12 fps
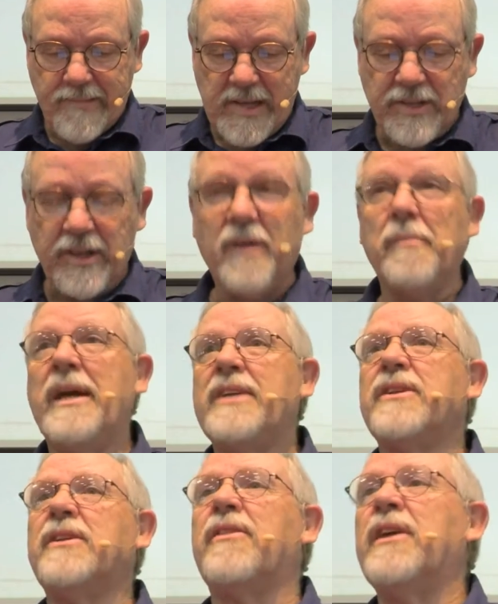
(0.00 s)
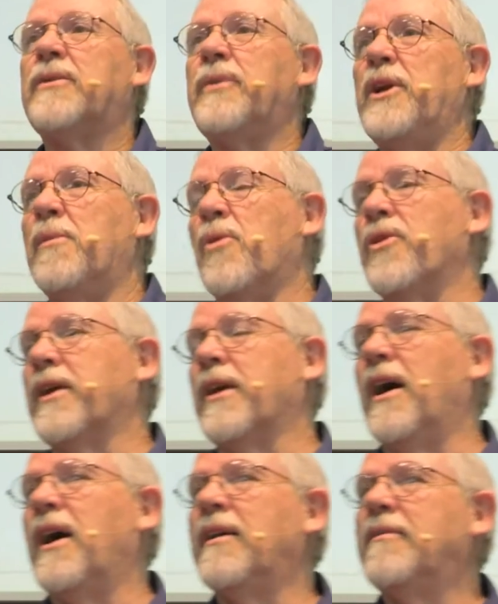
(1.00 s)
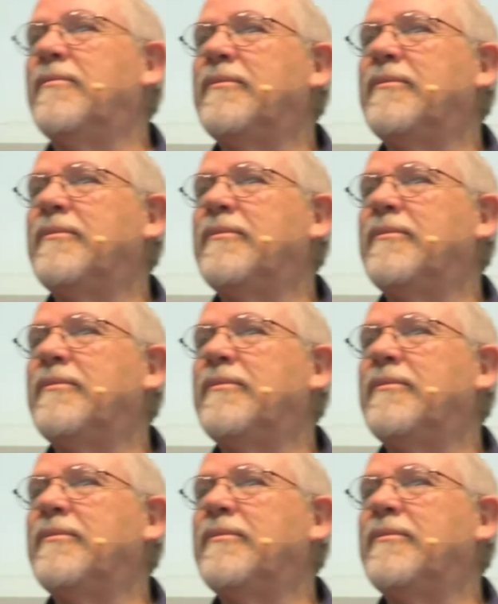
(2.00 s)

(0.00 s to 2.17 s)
Isn't it amazing to think we know more than God?